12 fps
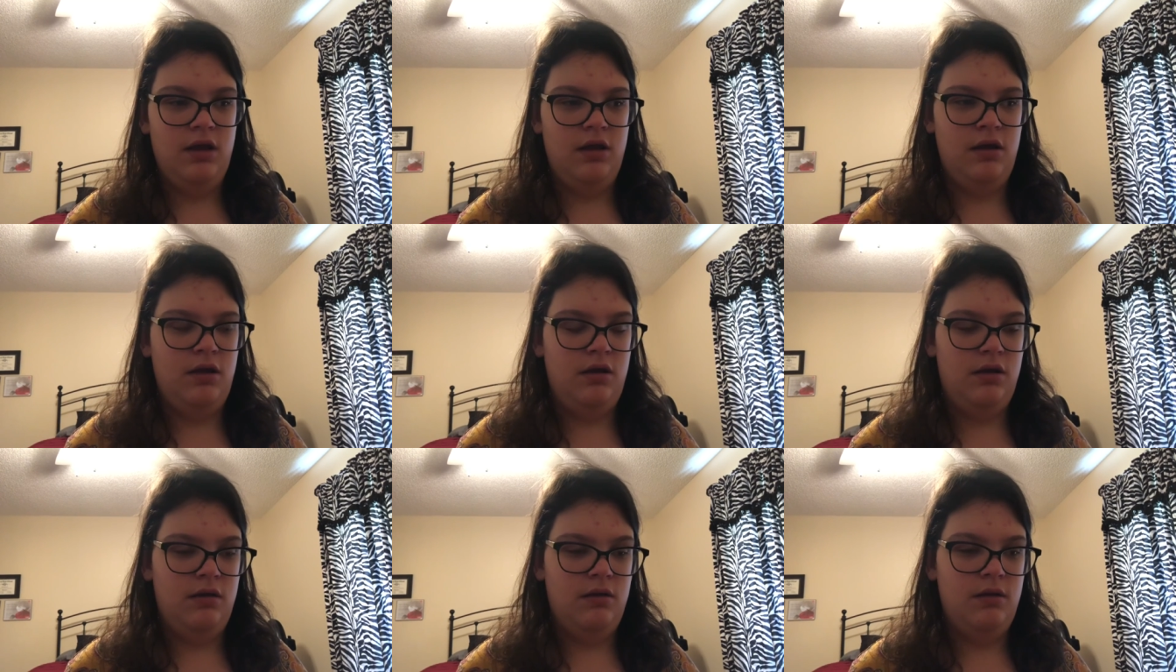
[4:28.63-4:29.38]

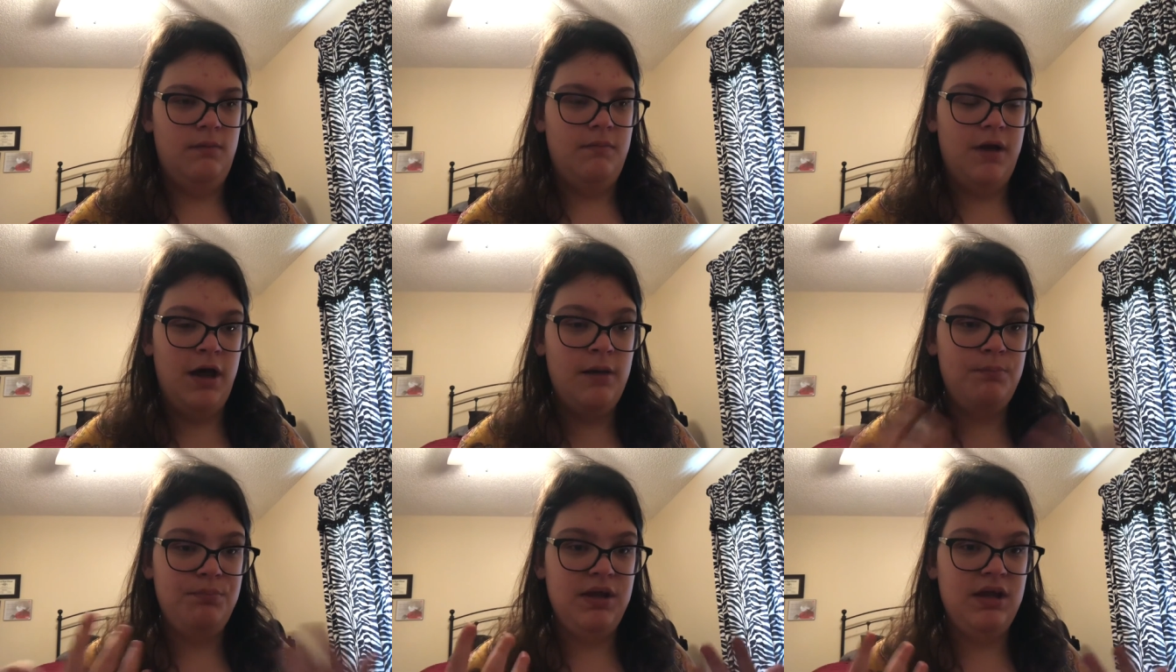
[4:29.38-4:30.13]
an
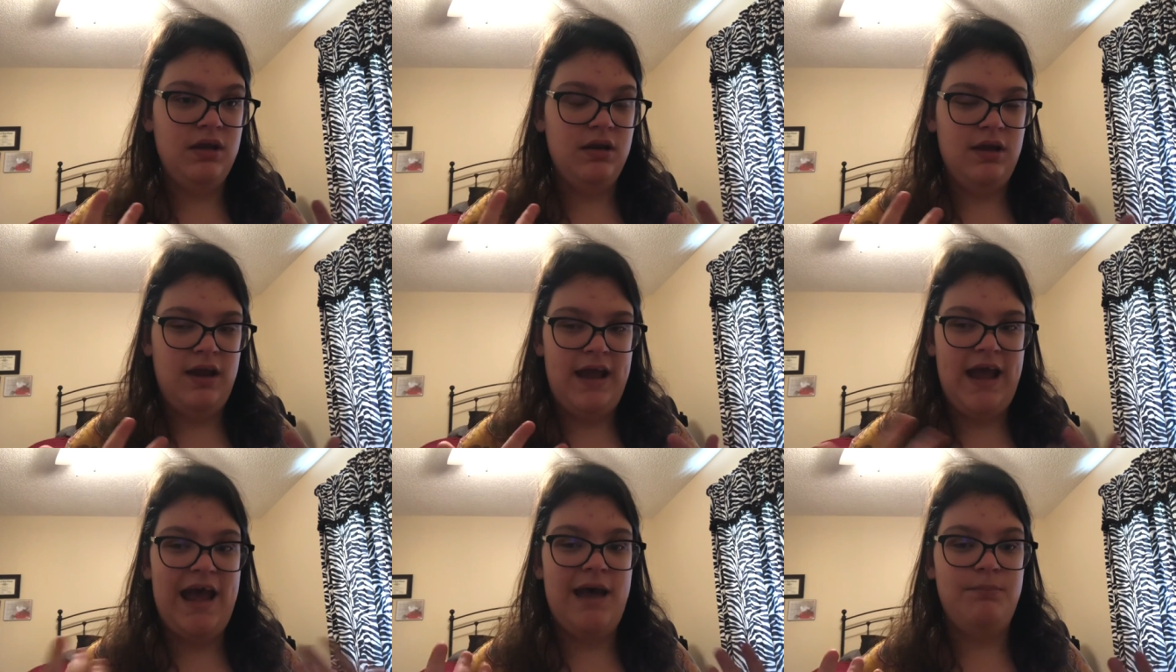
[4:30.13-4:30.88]
upbeat,
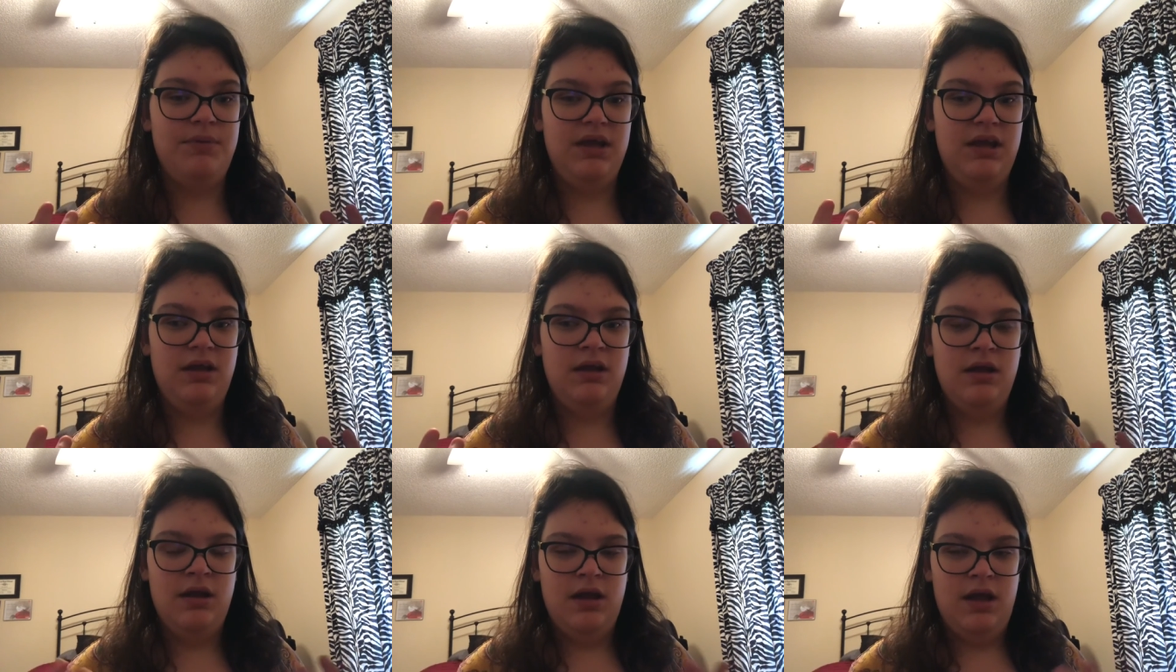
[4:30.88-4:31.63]
happy,
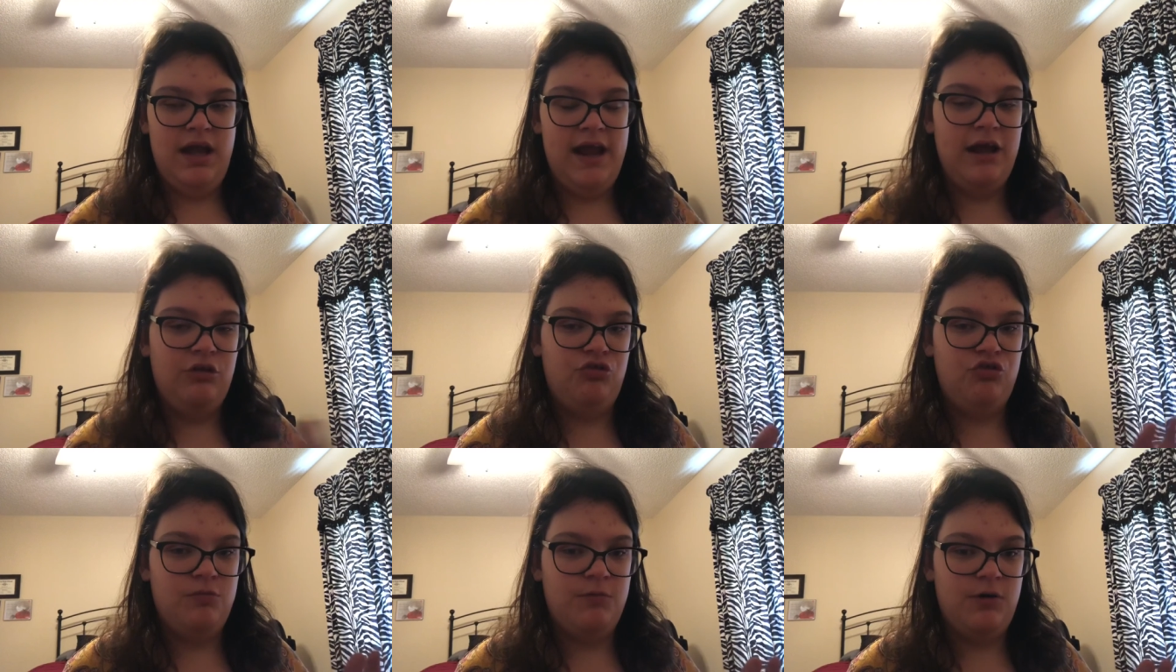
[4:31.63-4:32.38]

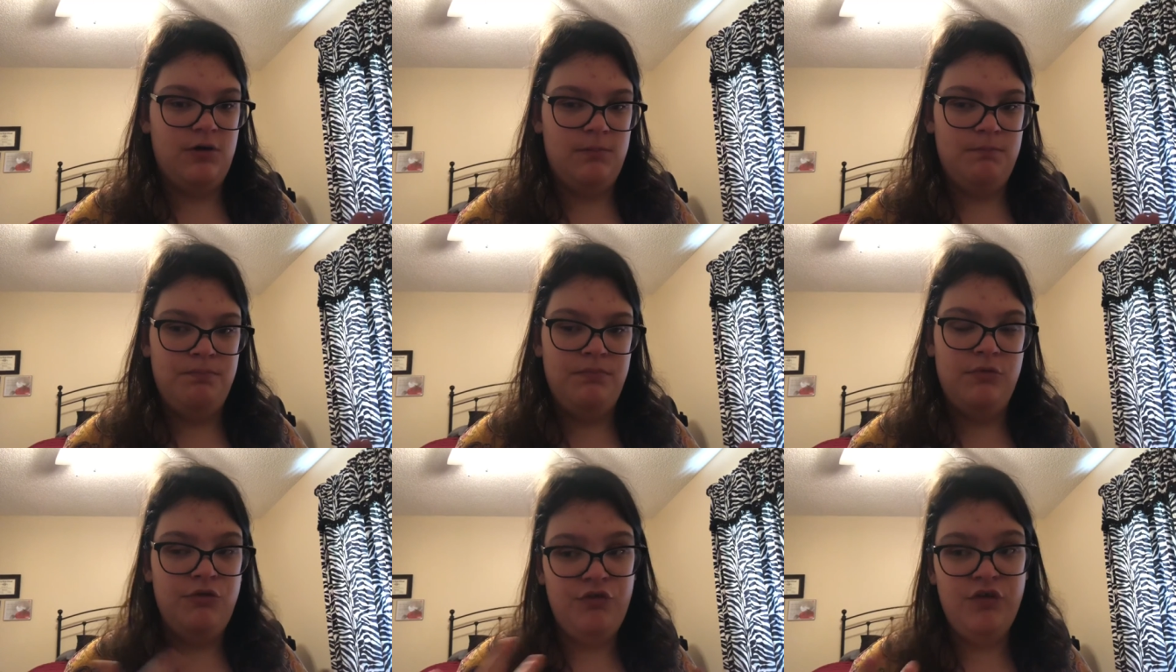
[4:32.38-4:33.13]
extrovert,
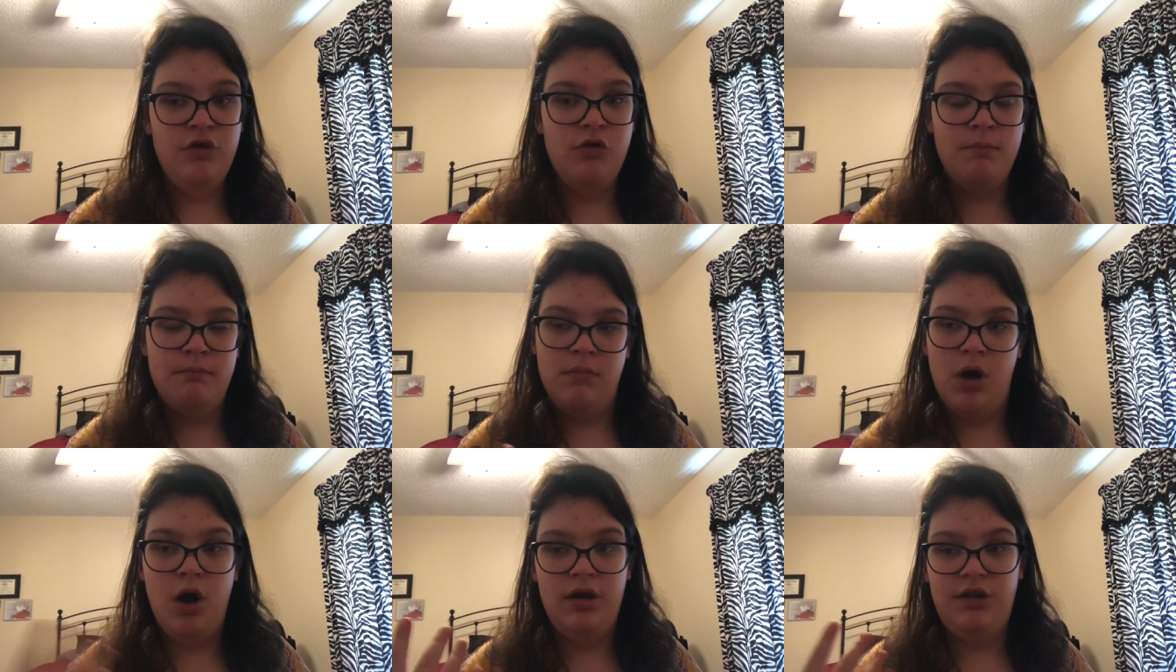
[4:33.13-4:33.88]
still
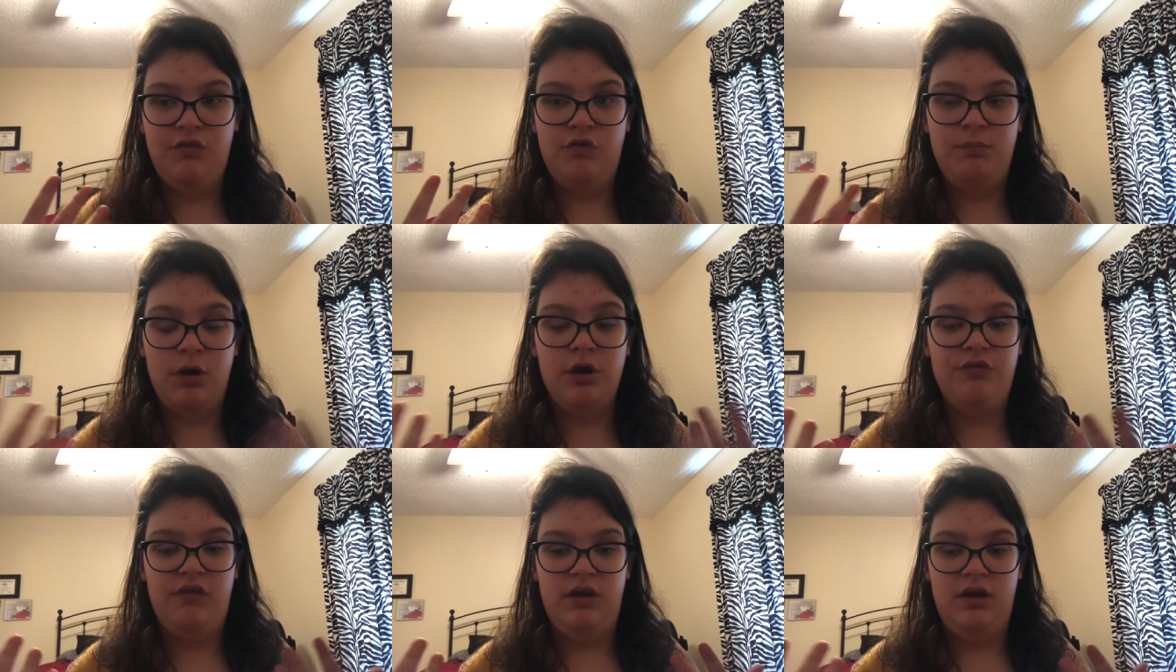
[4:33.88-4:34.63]
honest
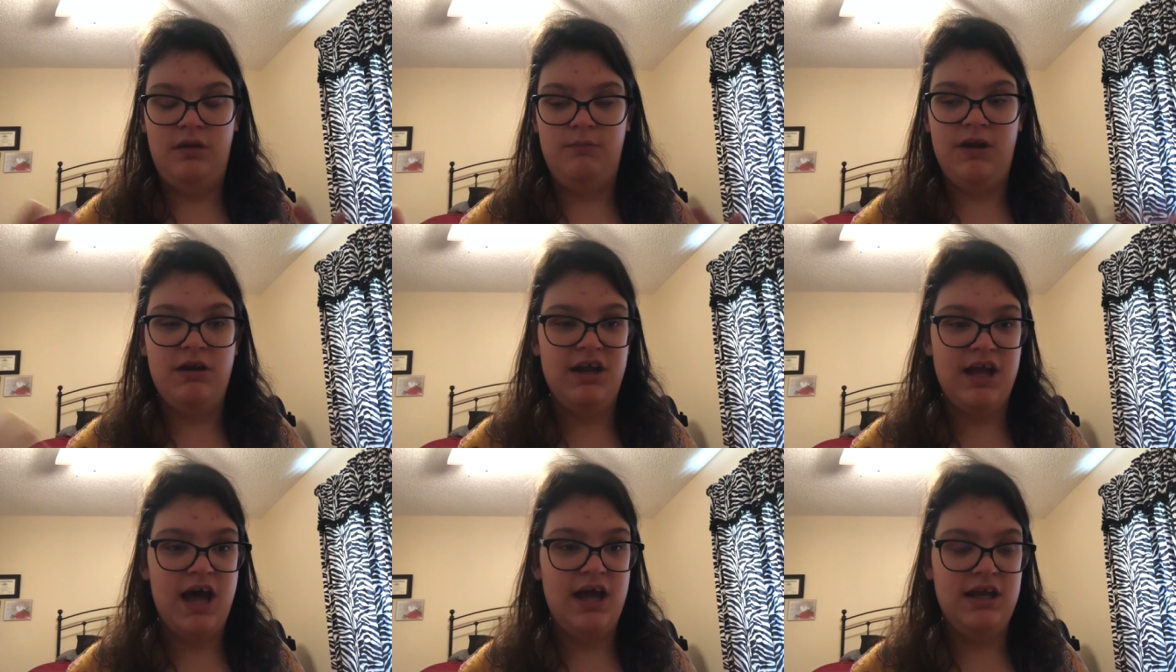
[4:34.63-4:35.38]
person and very
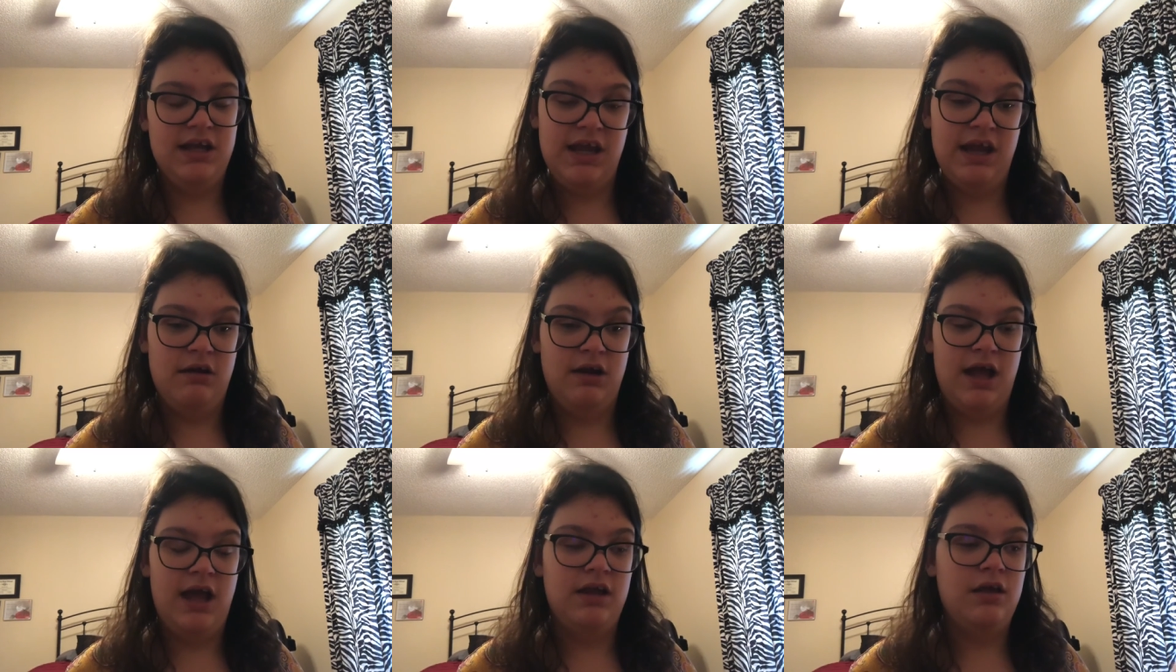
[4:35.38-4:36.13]
kind and
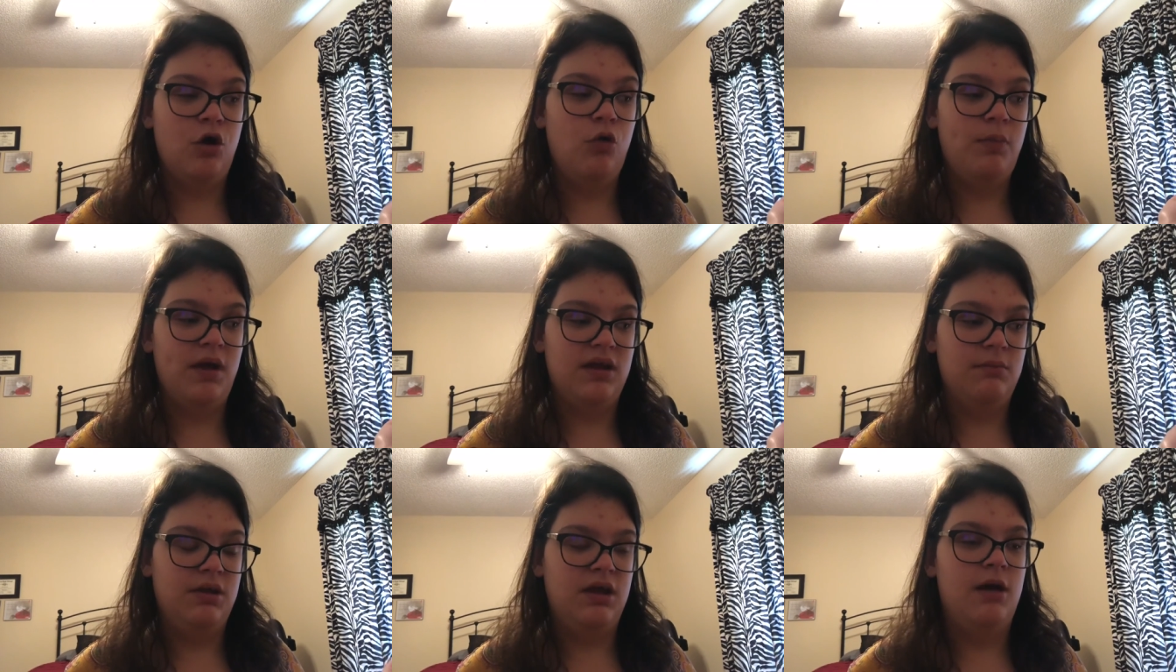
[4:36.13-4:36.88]
caring. I hope I
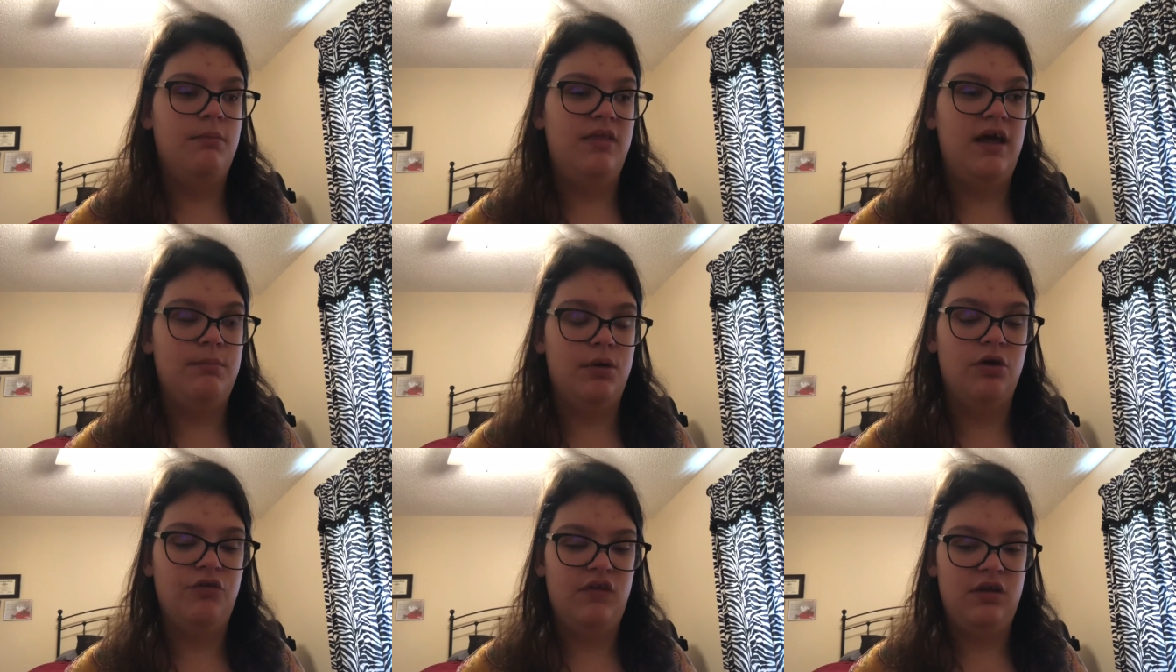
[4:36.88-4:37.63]
can become that
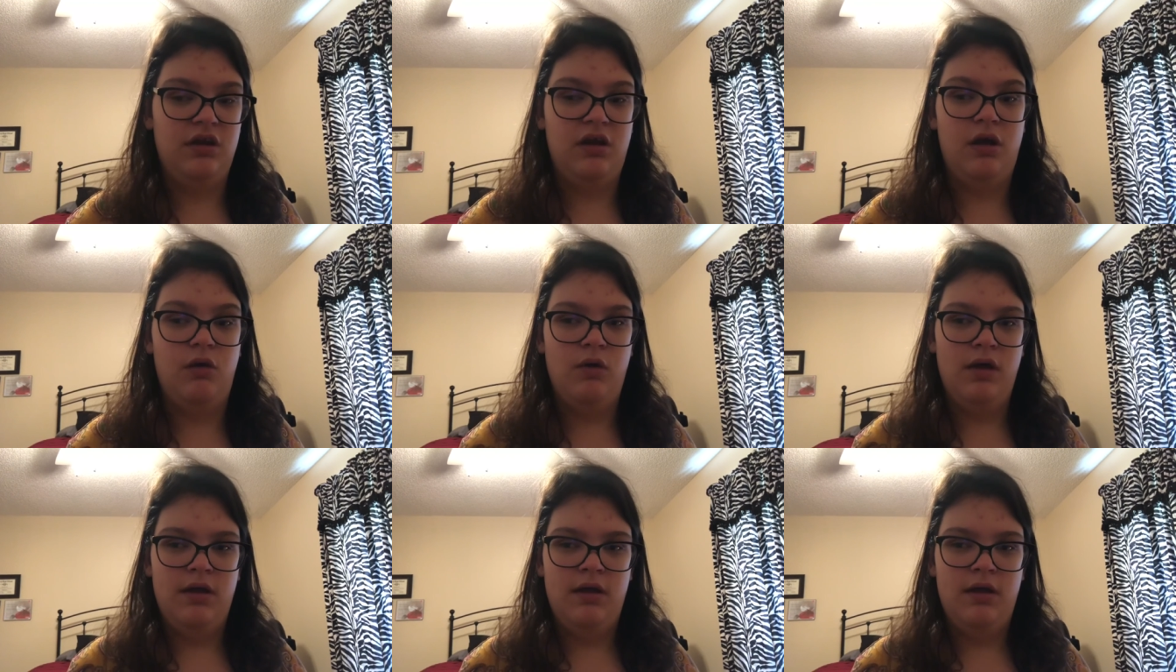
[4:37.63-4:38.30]
person, you know.